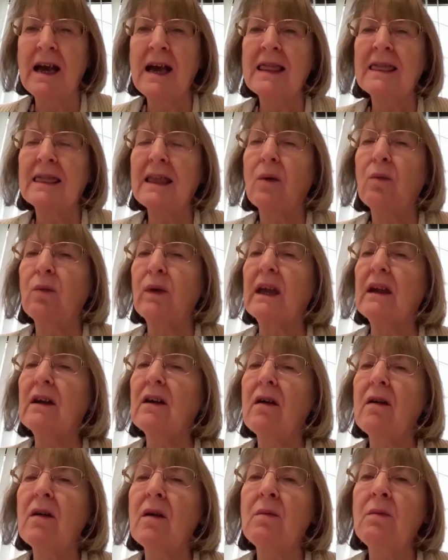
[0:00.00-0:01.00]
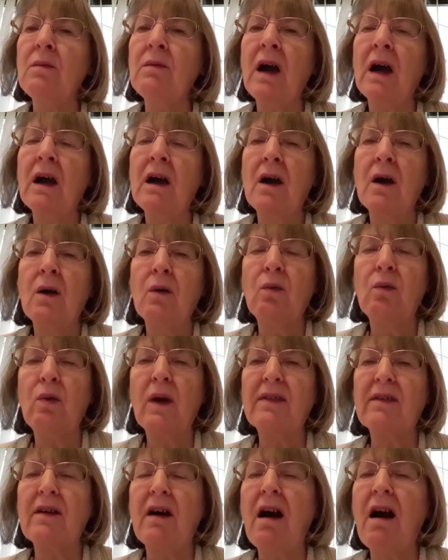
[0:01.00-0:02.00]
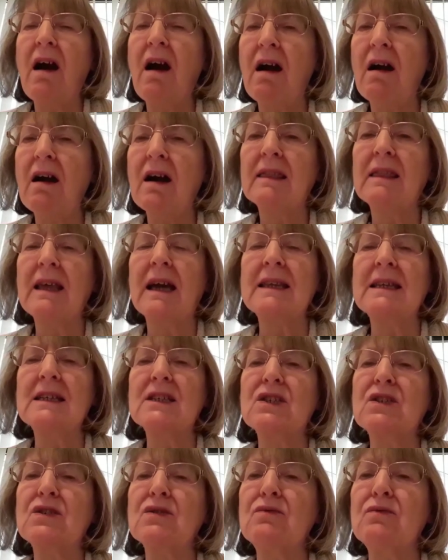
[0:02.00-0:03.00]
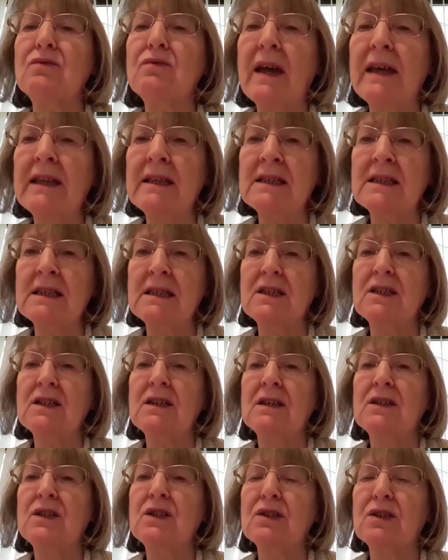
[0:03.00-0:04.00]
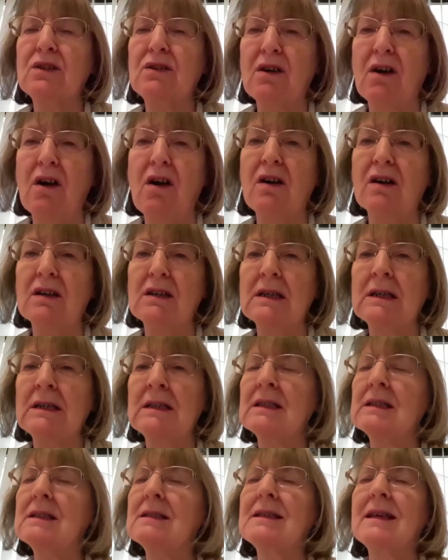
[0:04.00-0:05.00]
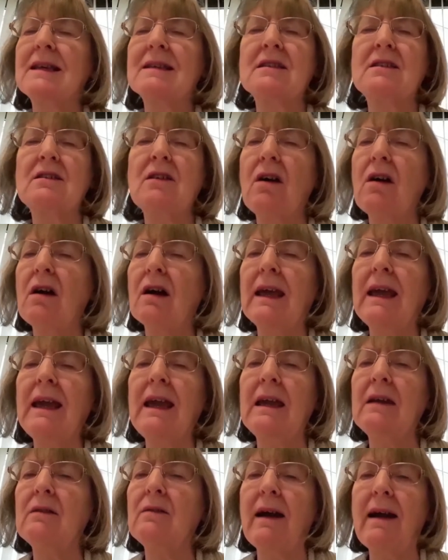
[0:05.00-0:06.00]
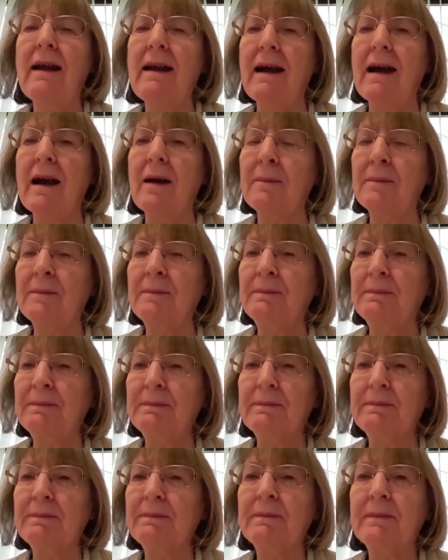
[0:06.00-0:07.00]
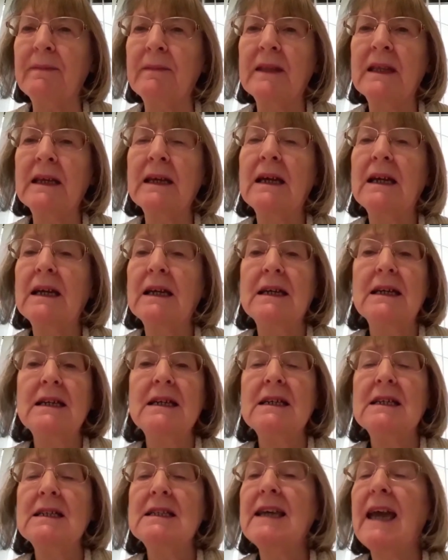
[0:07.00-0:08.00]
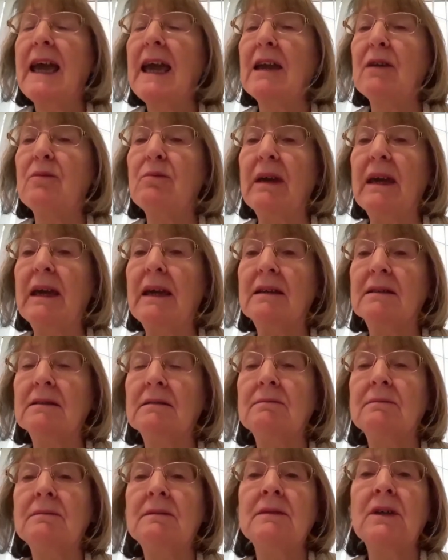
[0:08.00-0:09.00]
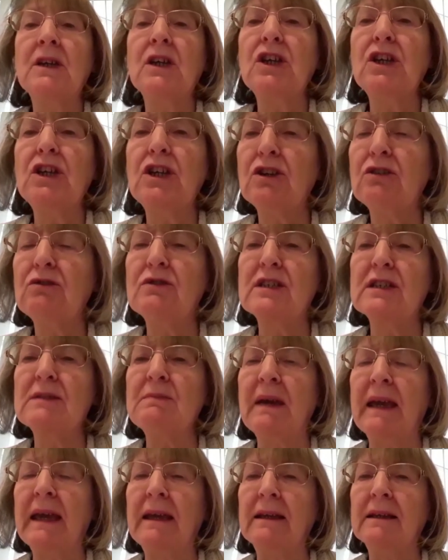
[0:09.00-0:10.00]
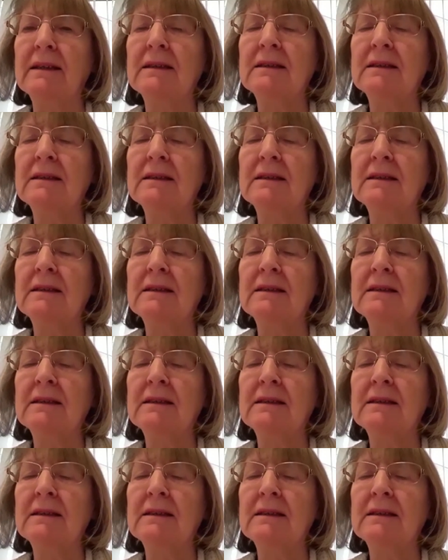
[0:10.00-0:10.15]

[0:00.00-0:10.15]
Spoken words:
that we come with a heart that is surrendered to God, that says, God, here I am. Take me, use me,